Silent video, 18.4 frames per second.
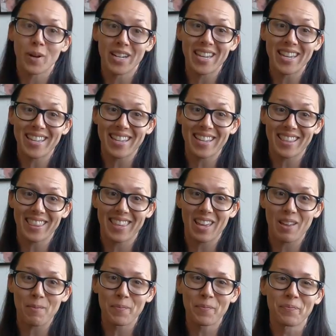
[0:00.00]
bunny kick
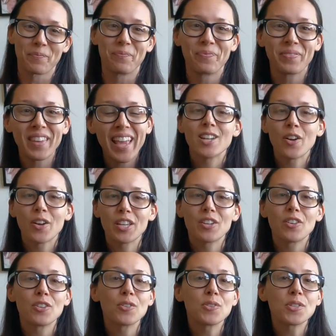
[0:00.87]
them. Now
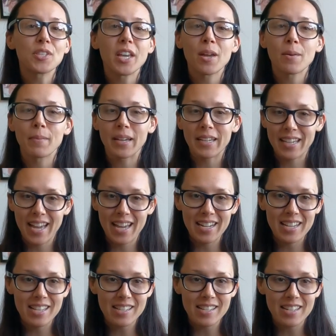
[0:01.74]
I hear you saying my
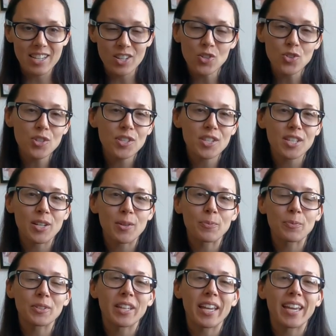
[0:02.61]
cat isn't interested
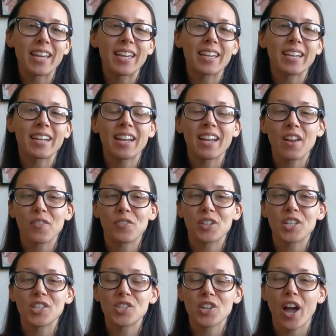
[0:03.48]
in playing, and I
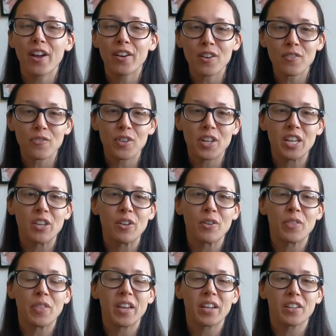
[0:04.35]
have an entire
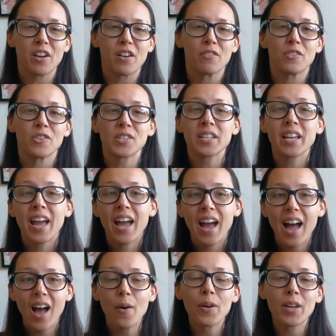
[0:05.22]
video that covers
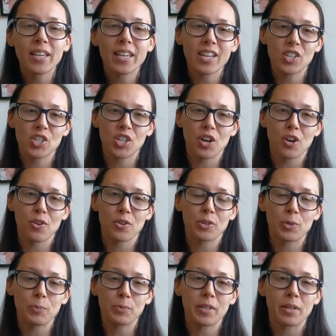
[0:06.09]
how I get
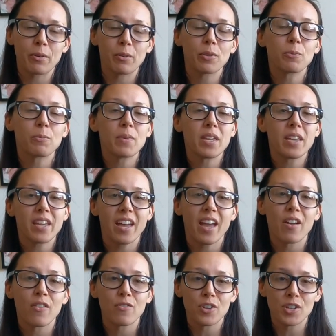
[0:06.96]
Jericho to play with me
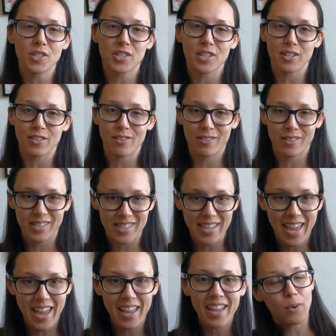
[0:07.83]
every single
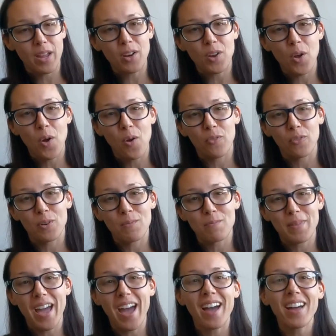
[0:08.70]
day right
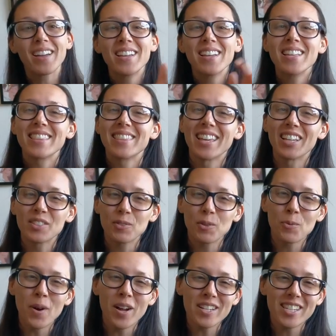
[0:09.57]
over meow. Thanks
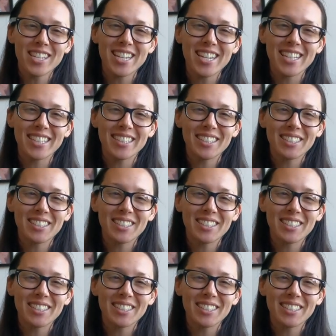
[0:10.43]
for watching.